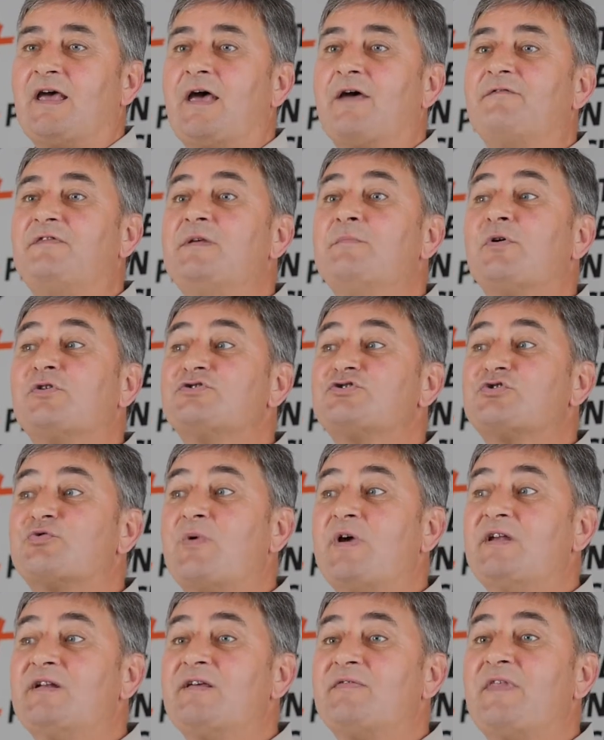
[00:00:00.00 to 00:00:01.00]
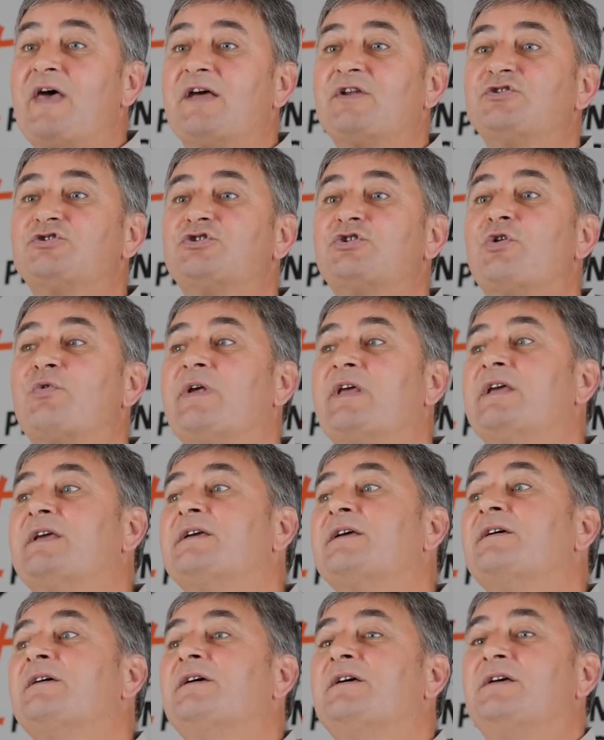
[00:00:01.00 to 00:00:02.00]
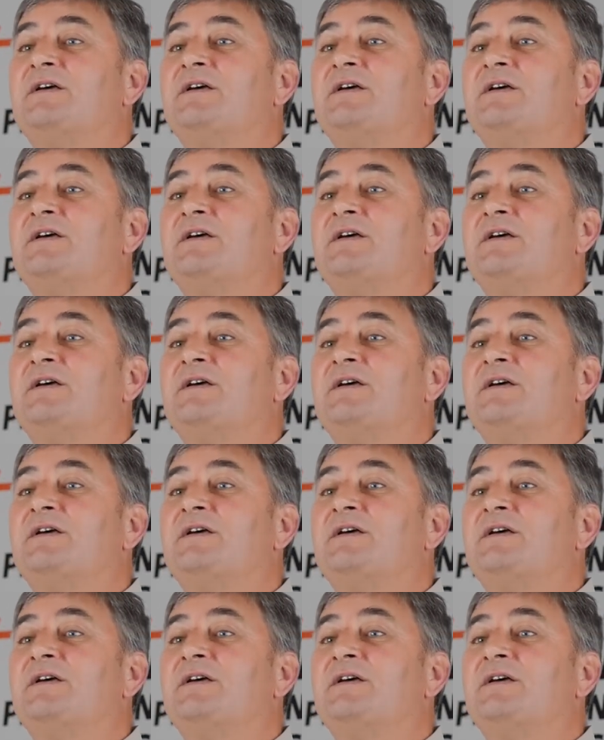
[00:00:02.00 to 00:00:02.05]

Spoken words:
have demonstrated that during